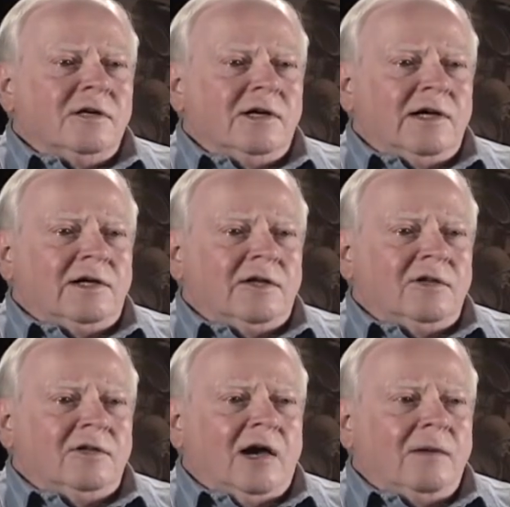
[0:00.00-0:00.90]
And at
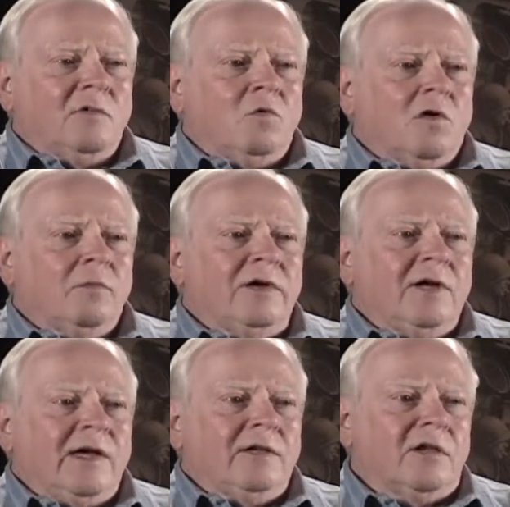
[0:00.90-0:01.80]
the time the war
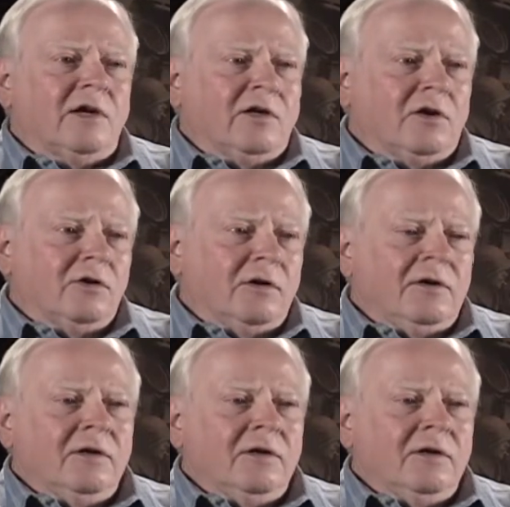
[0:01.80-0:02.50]
began there,